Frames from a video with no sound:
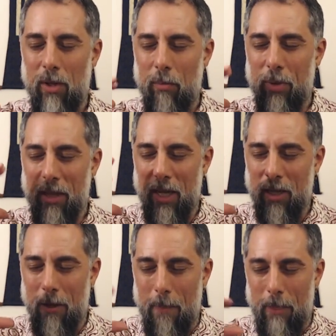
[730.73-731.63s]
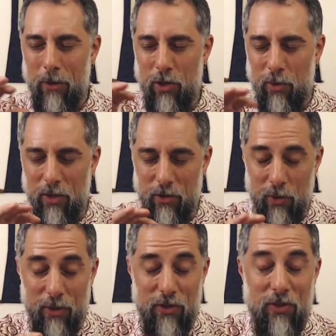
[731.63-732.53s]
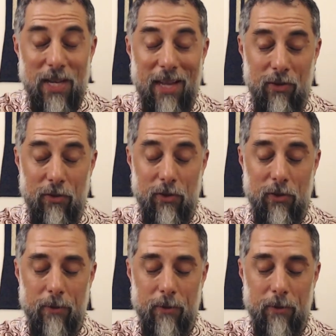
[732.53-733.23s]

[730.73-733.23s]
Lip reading: but like you can sense